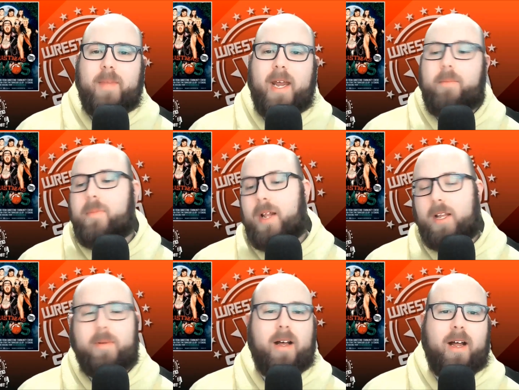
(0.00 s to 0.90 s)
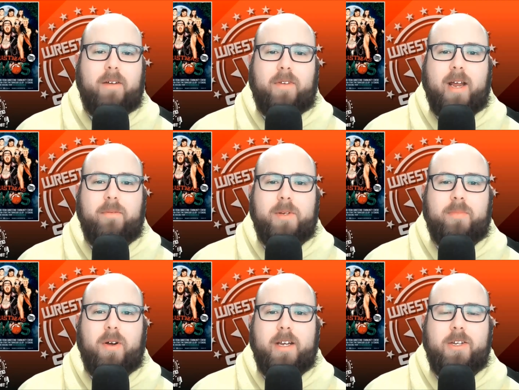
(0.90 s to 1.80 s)
Um, a little bit high fly was
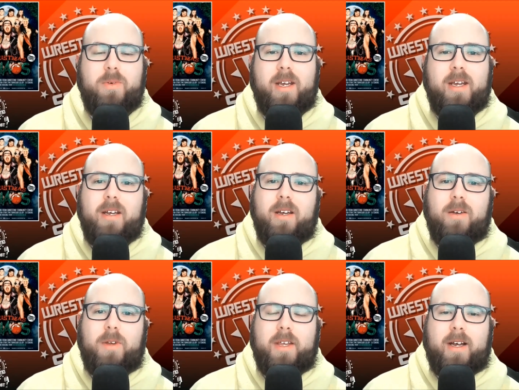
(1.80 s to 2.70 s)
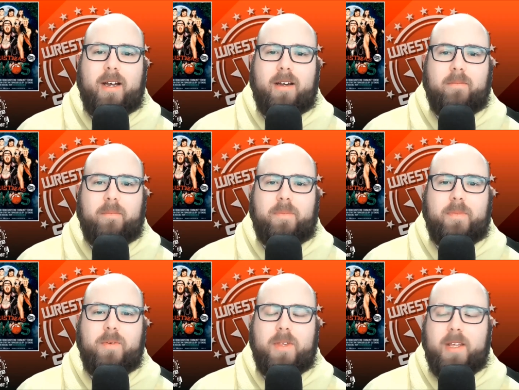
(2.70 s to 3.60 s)
brought into it with a
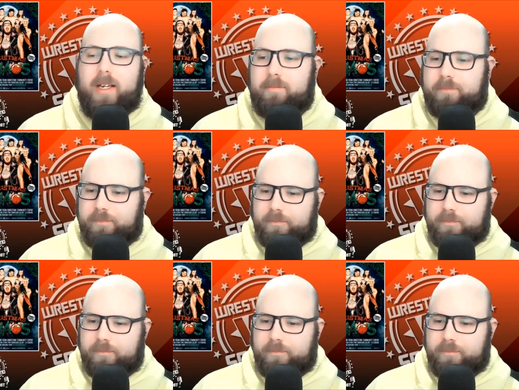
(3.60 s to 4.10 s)
with a